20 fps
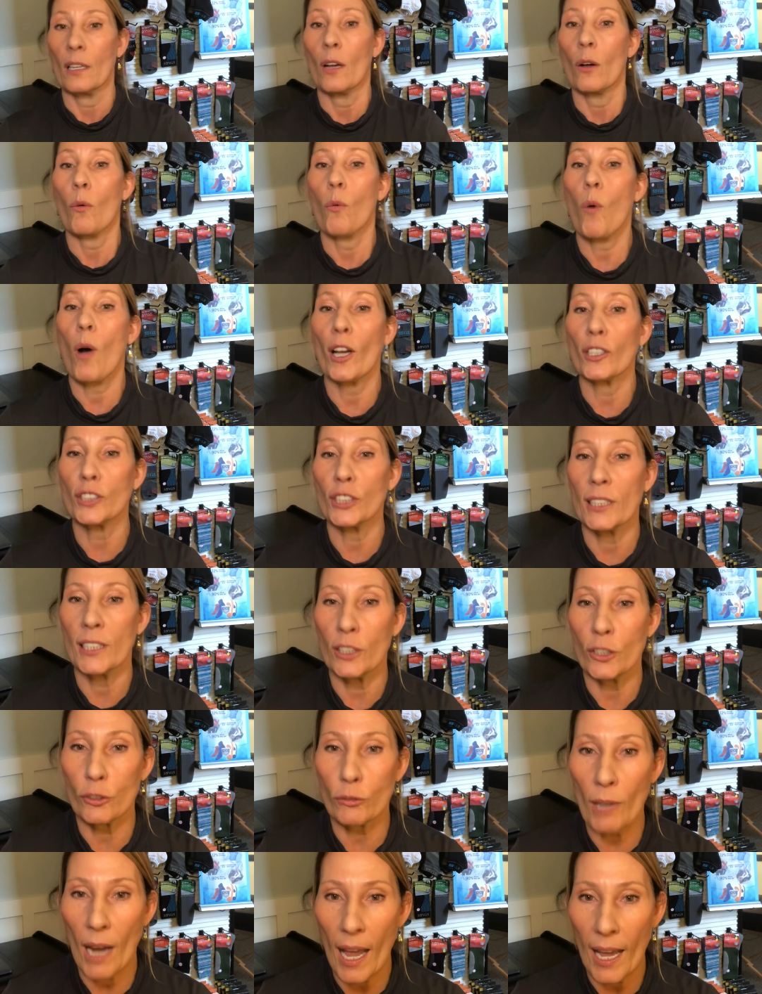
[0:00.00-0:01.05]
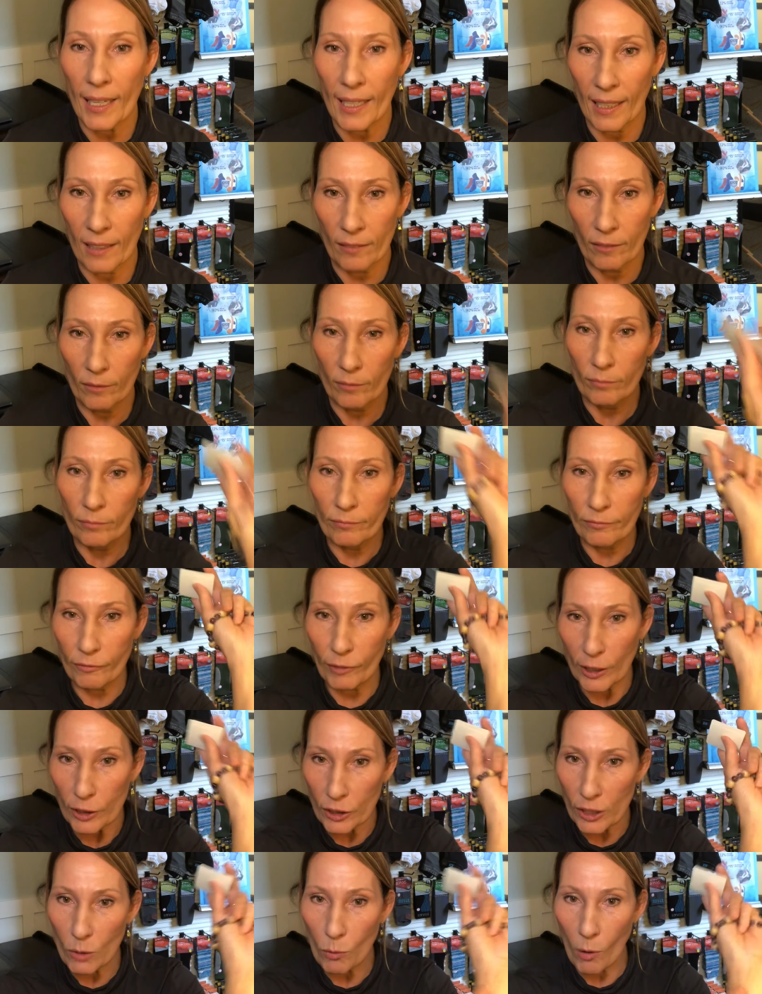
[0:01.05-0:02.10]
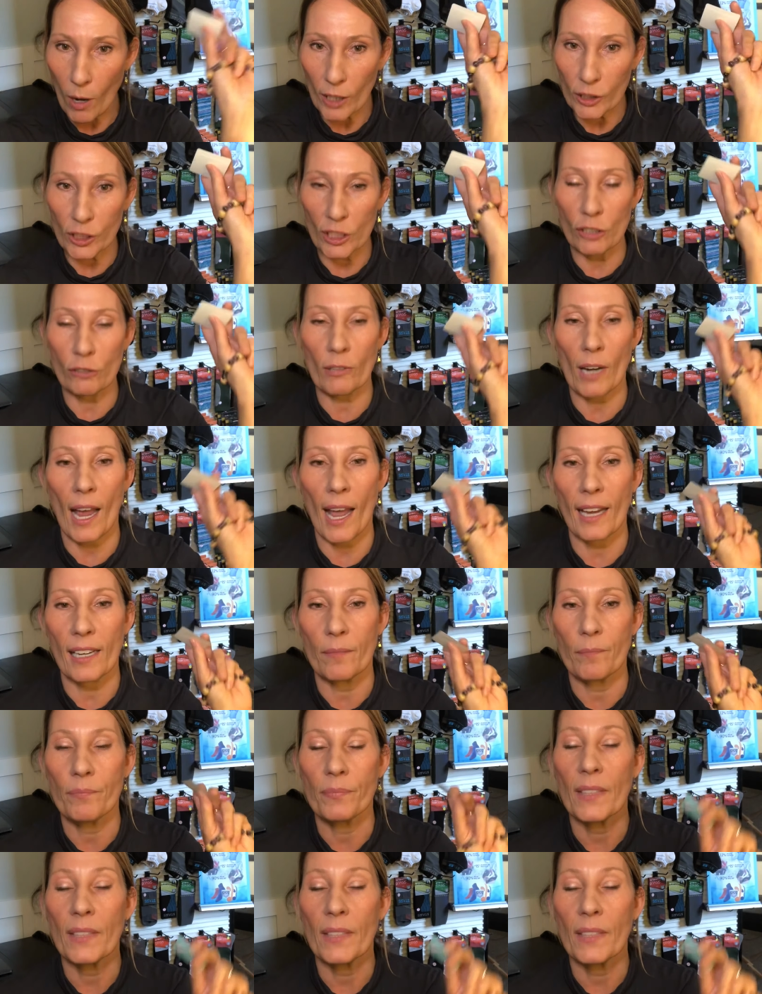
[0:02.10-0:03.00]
Wash it and dry it. Freshly wash and dry.